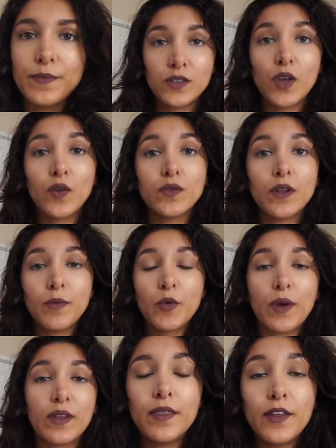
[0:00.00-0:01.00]
So number
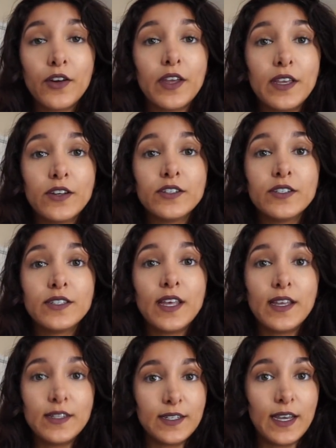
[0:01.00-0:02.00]
1, their ears
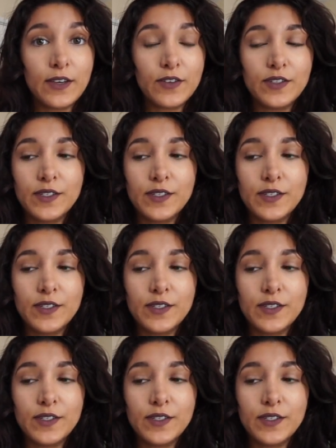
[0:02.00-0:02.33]
and tails.